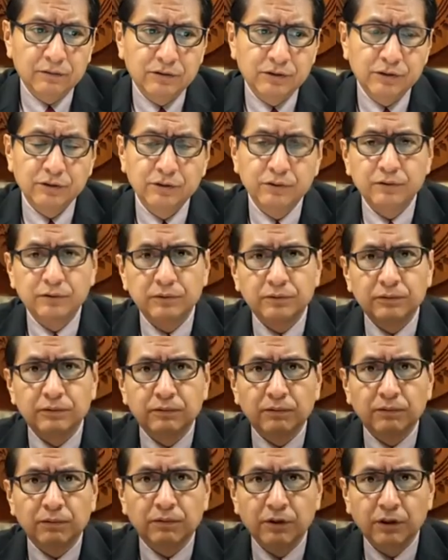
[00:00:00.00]
to
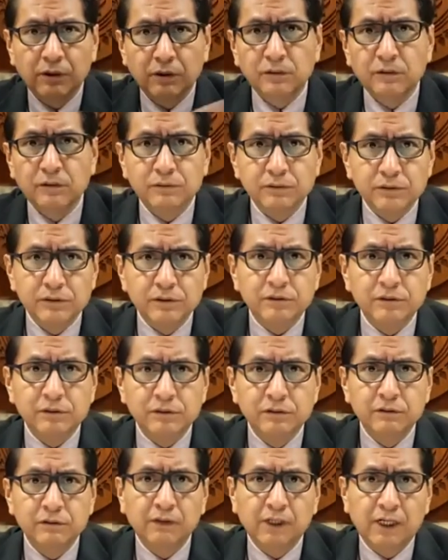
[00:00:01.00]
those
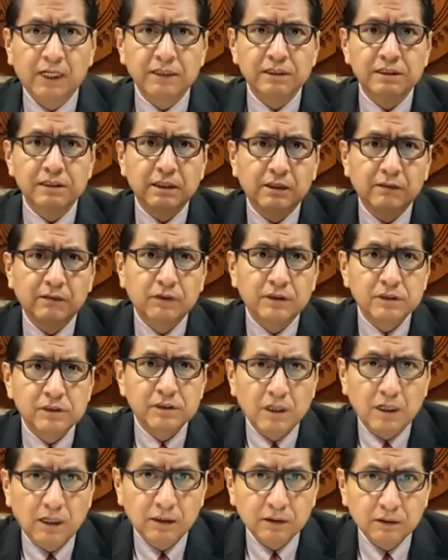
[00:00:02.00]
who've lost loved ones
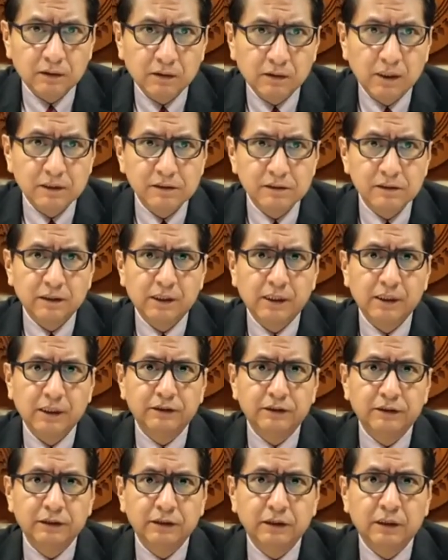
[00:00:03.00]
all across the
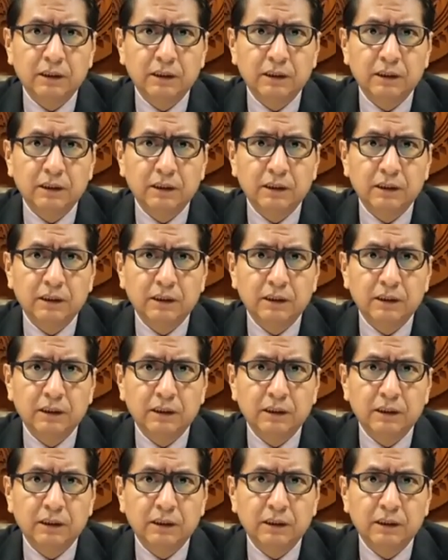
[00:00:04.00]
country,